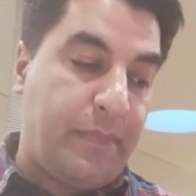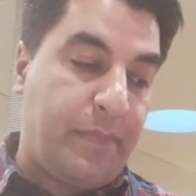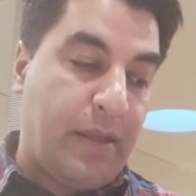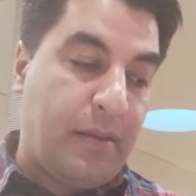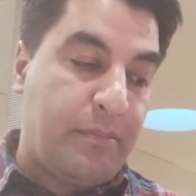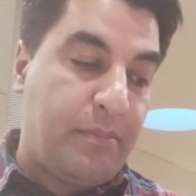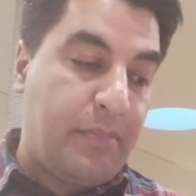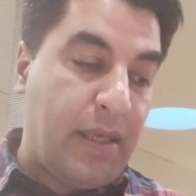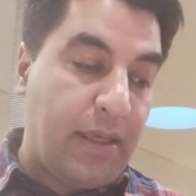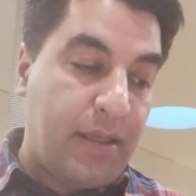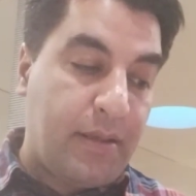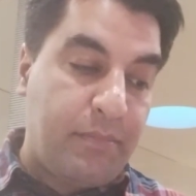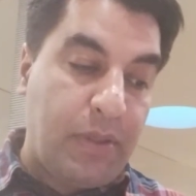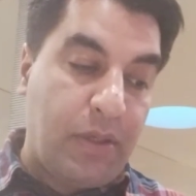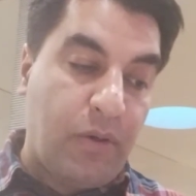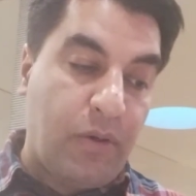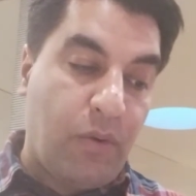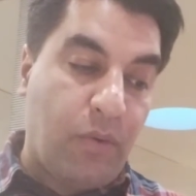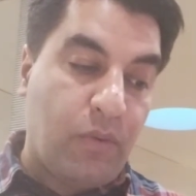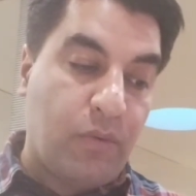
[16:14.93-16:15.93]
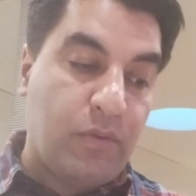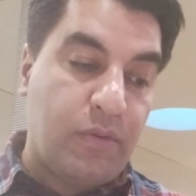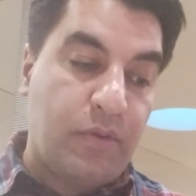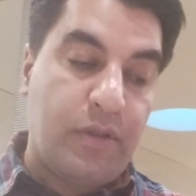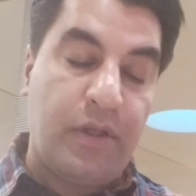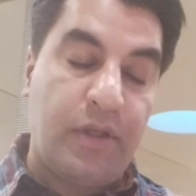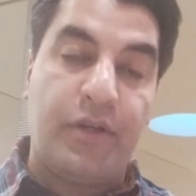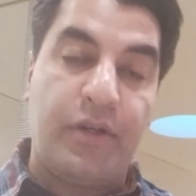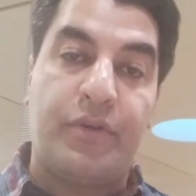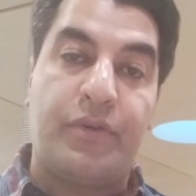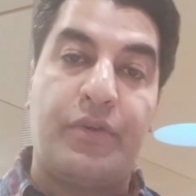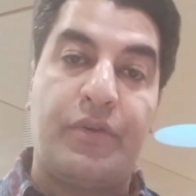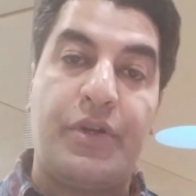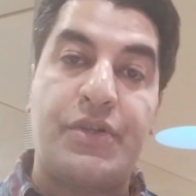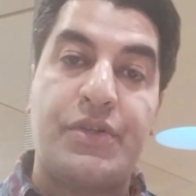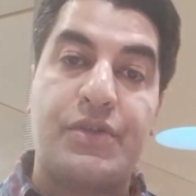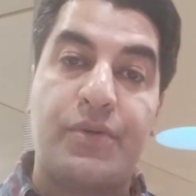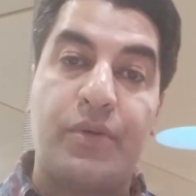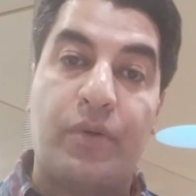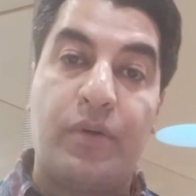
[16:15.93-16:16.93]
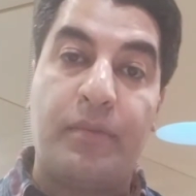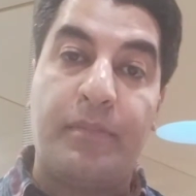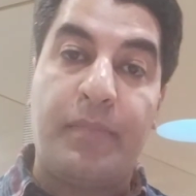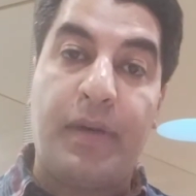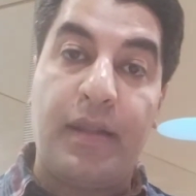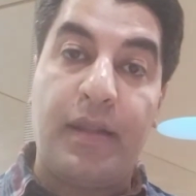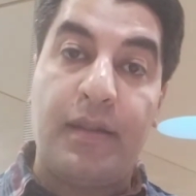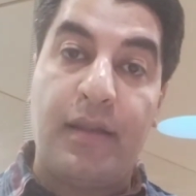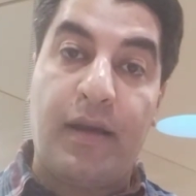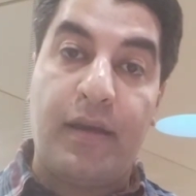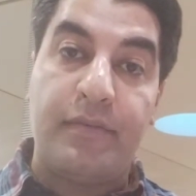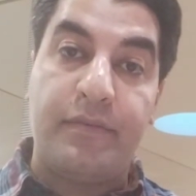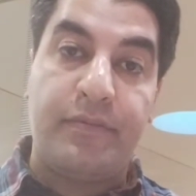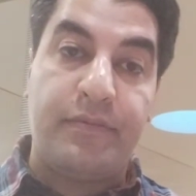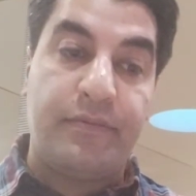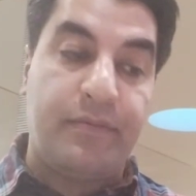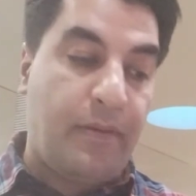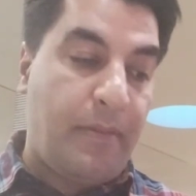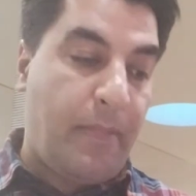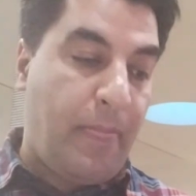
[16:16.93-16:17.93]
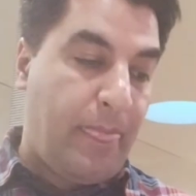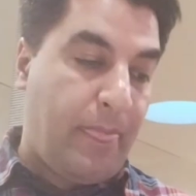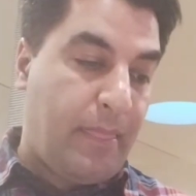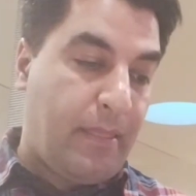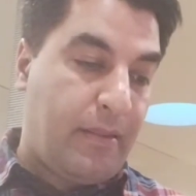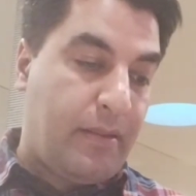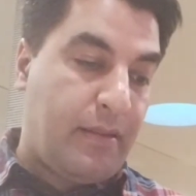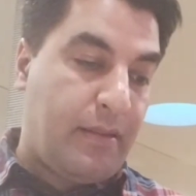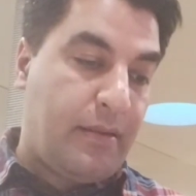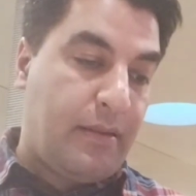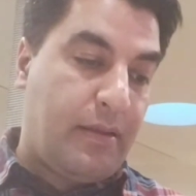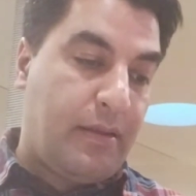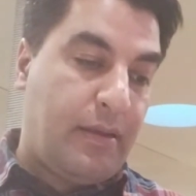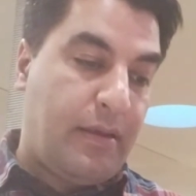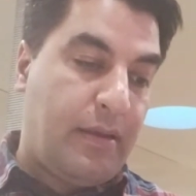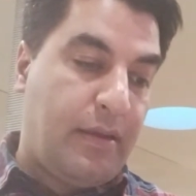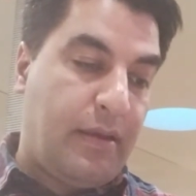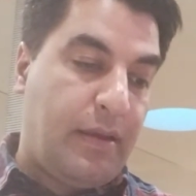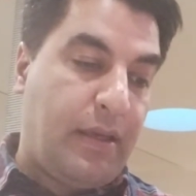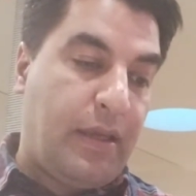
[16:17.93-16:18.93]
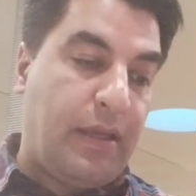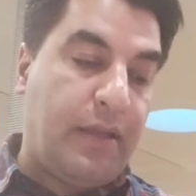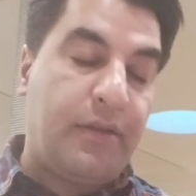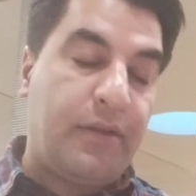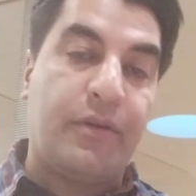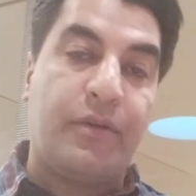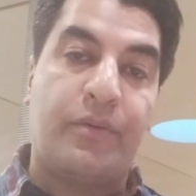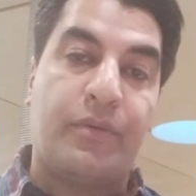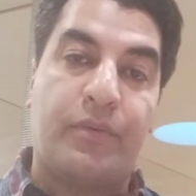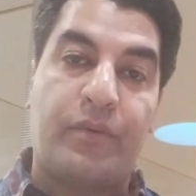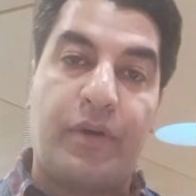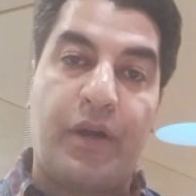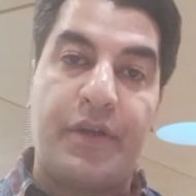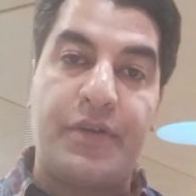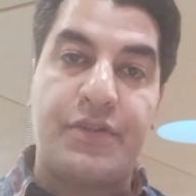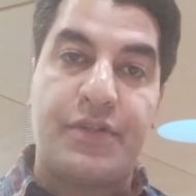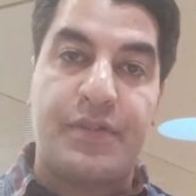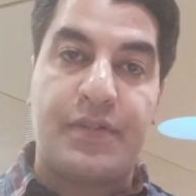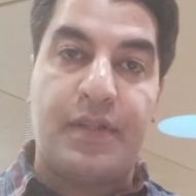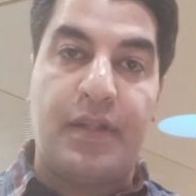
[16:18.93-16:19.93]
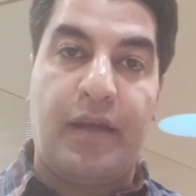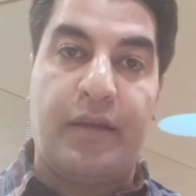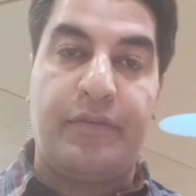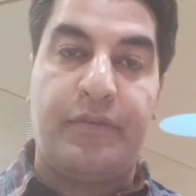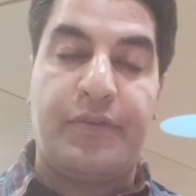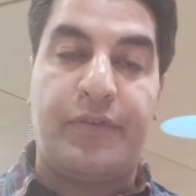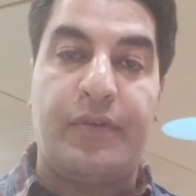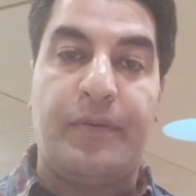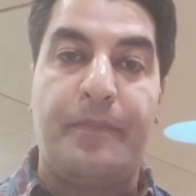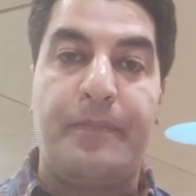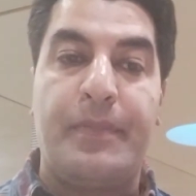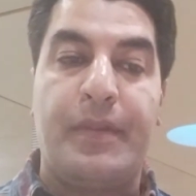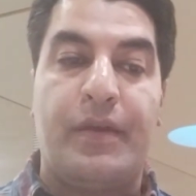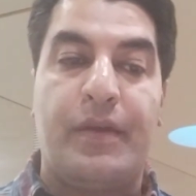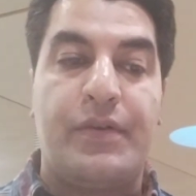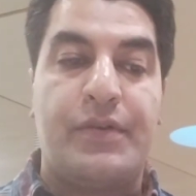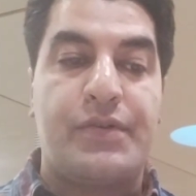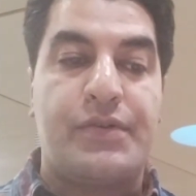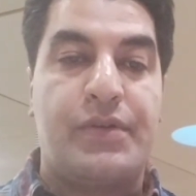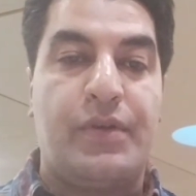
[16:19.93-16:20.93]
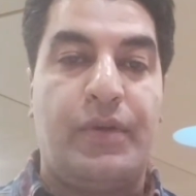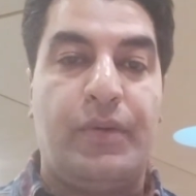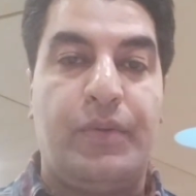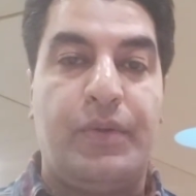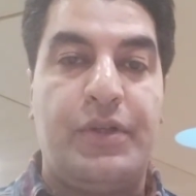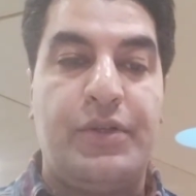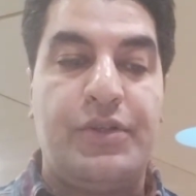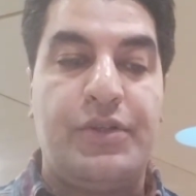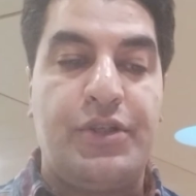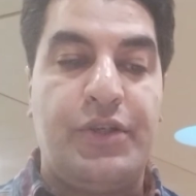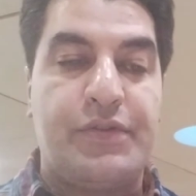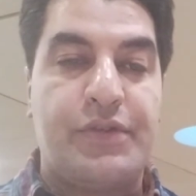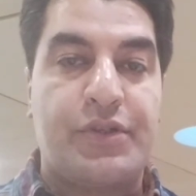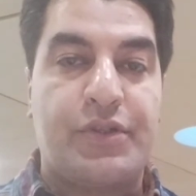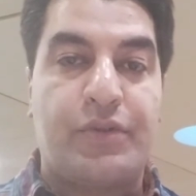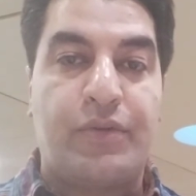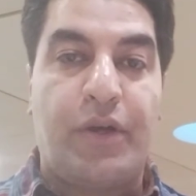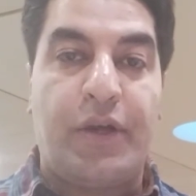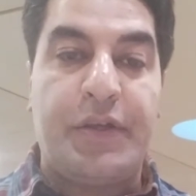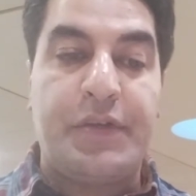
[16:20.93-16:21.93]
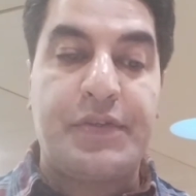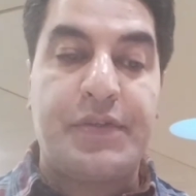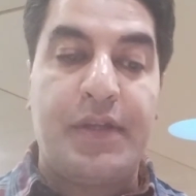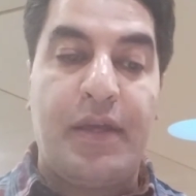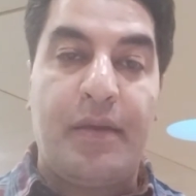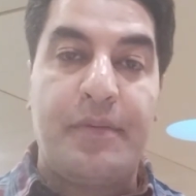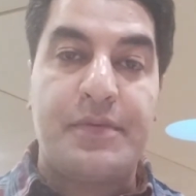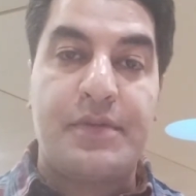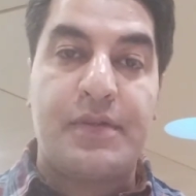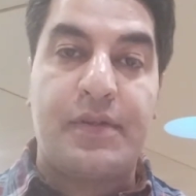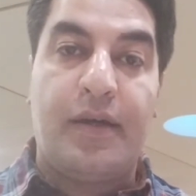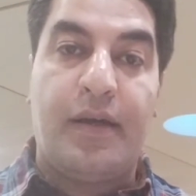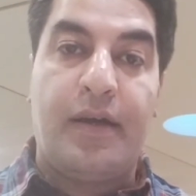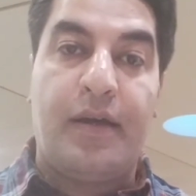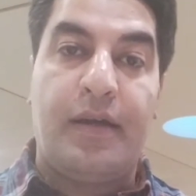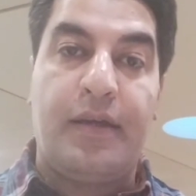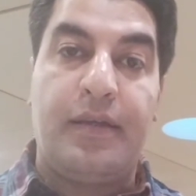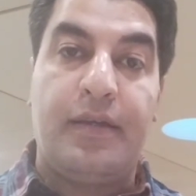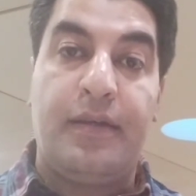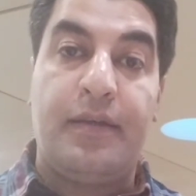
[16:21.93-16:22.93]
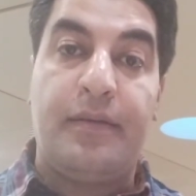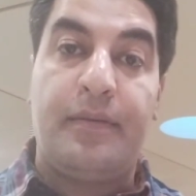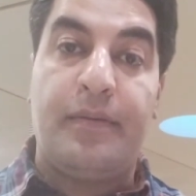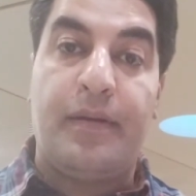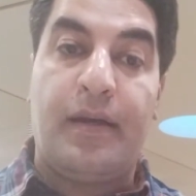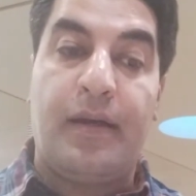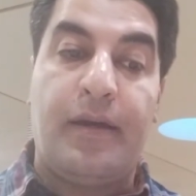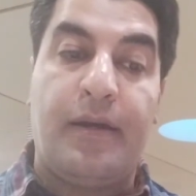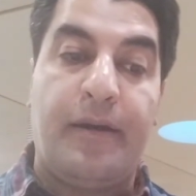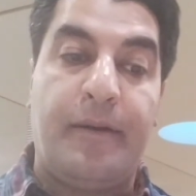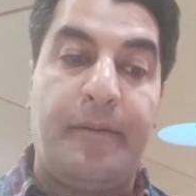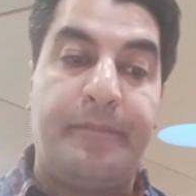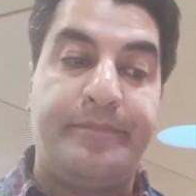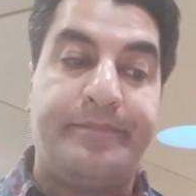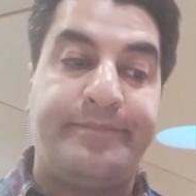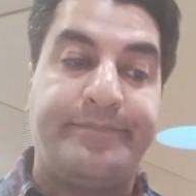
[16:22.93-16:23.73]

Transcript: Make me whole, restore my life in righteous lives. So, in Jesus Christ's name, I um,